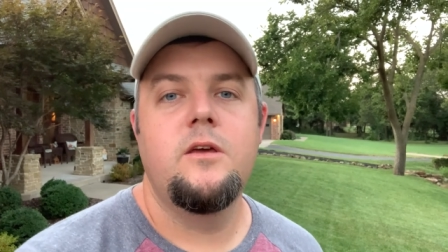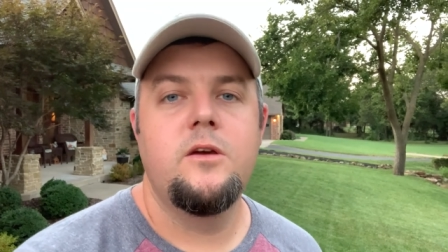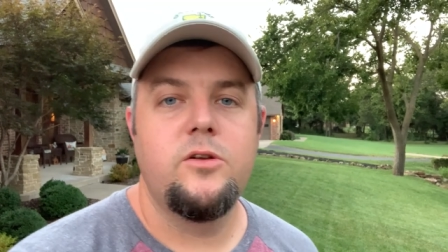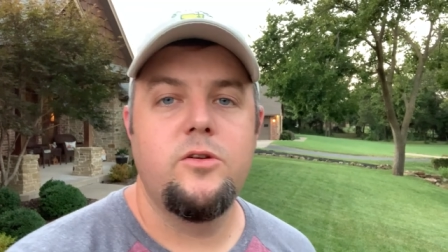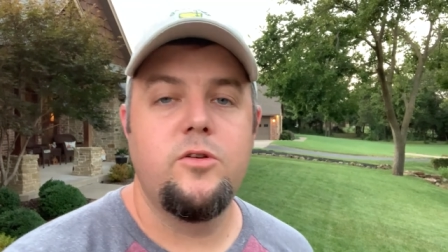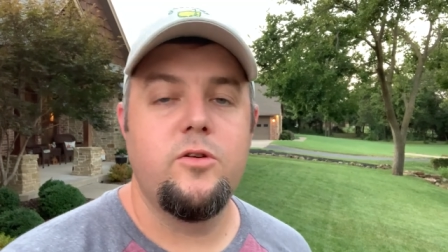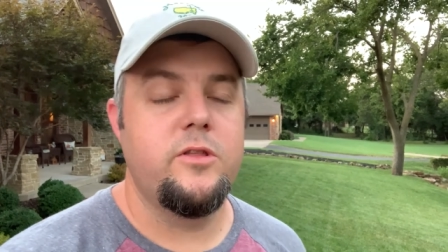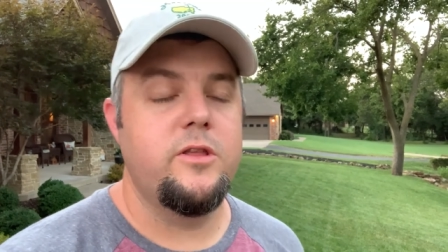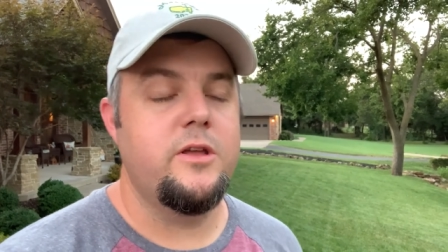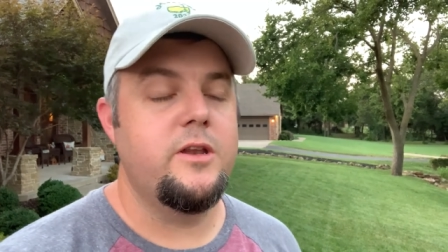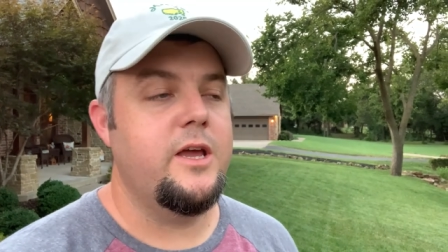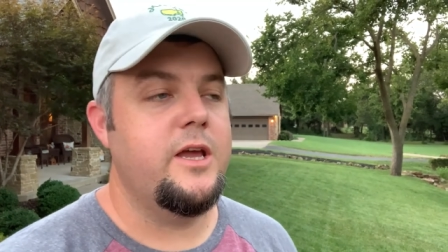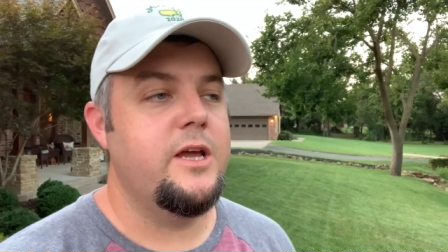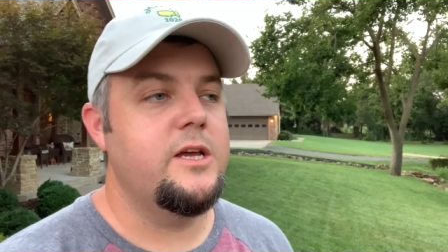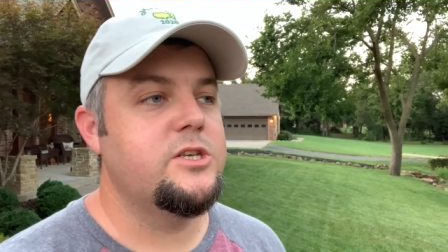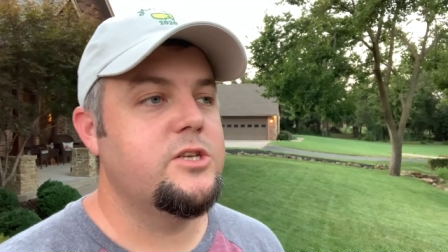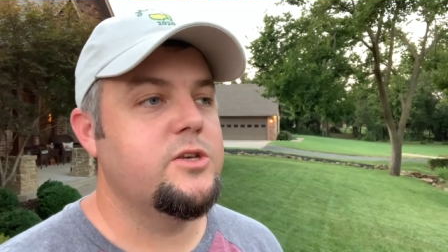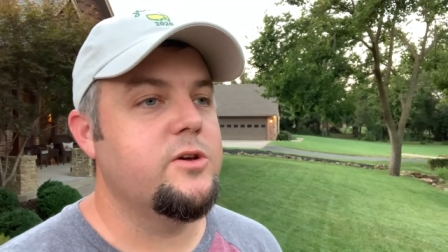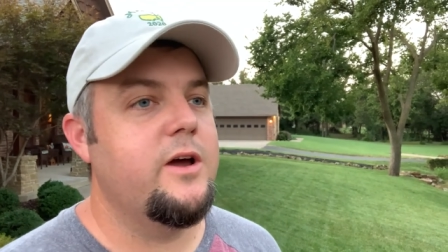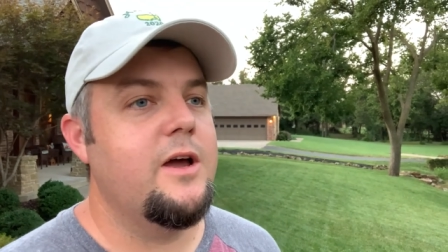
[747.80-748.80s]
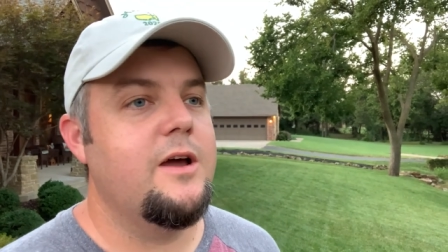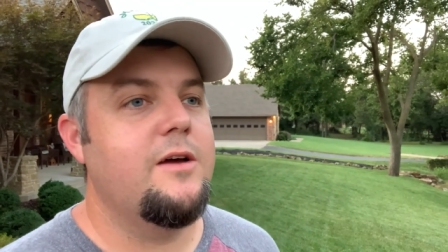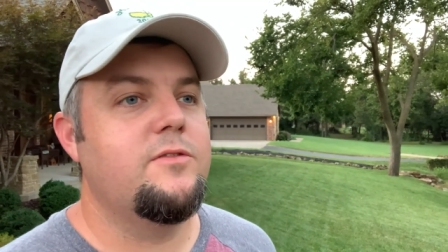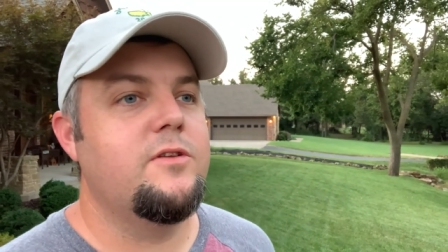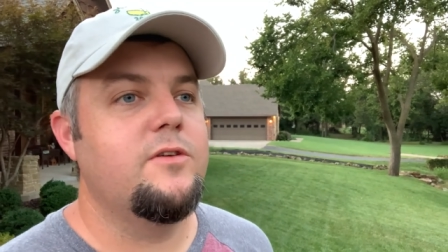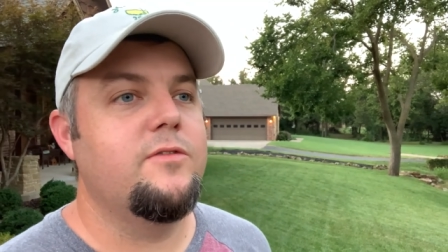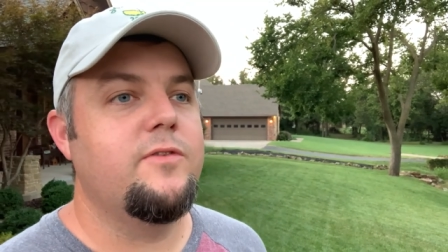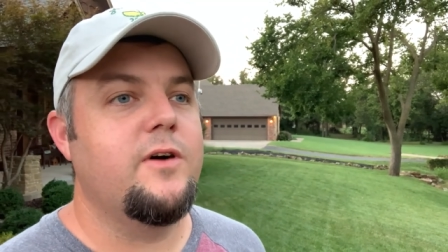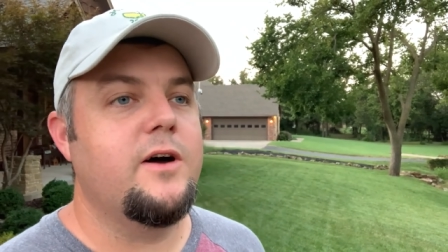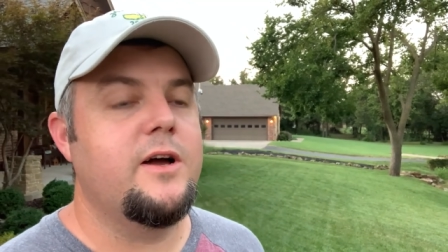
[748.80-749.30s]
during the day, so I have to
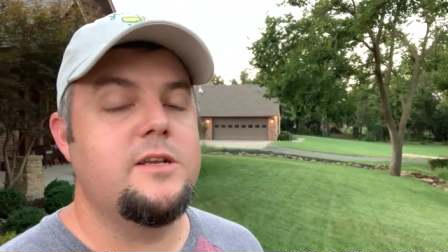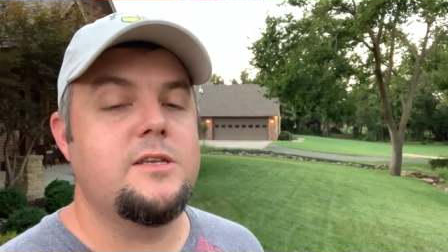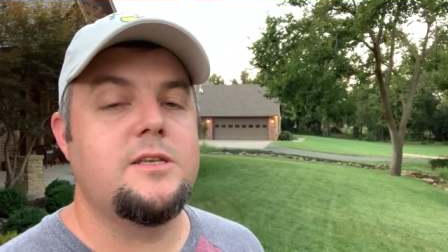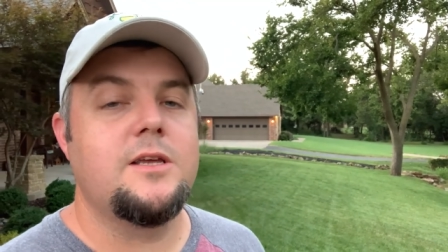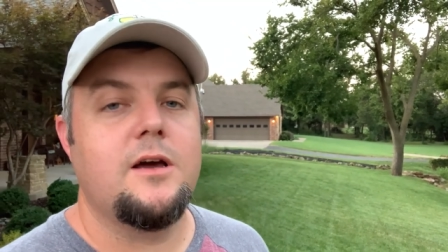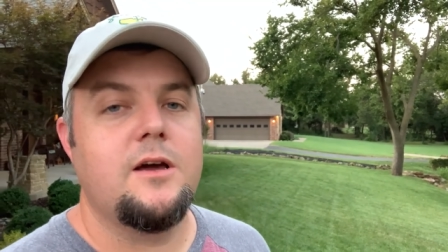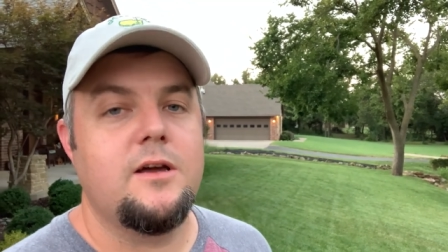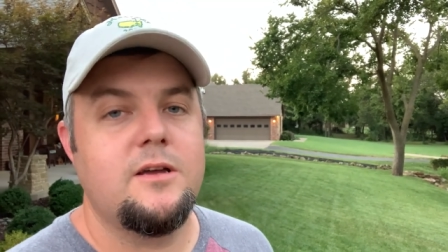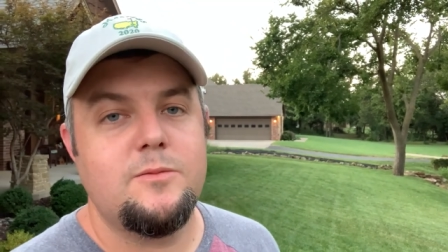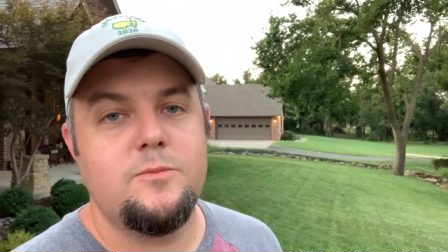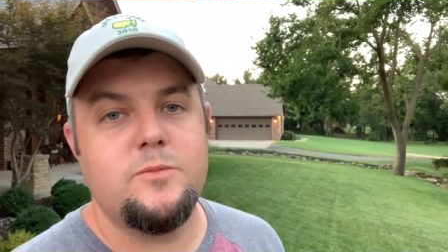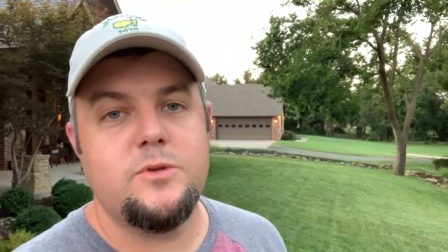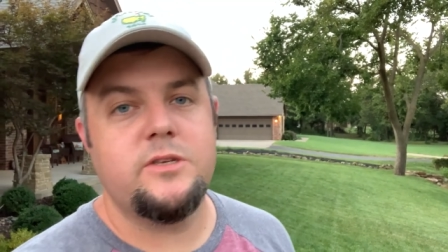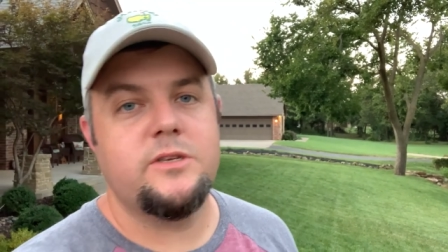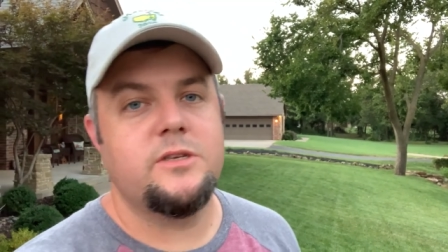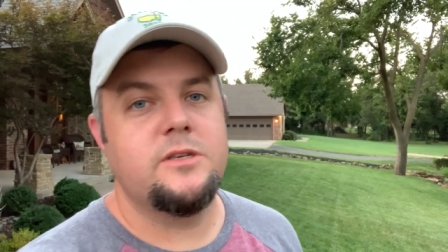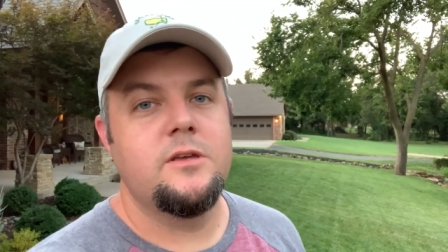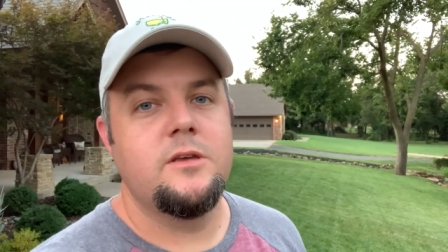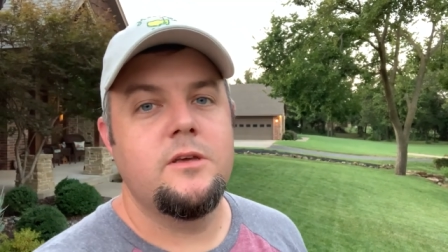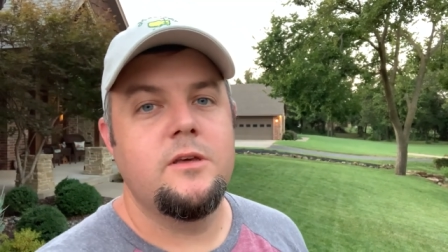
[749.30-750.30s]
find times